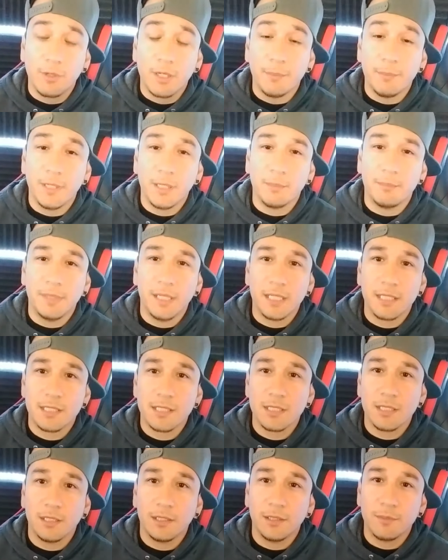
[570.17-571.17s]
coming up
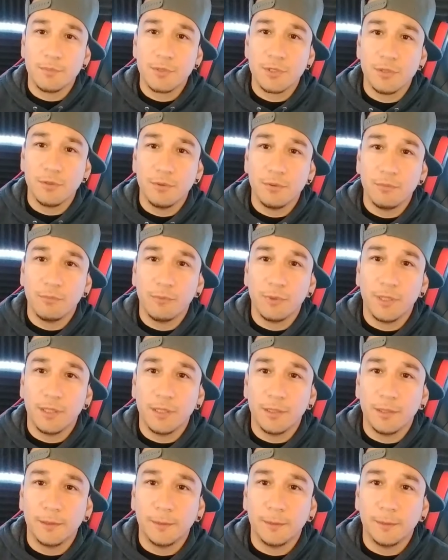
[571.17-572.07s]
next soon when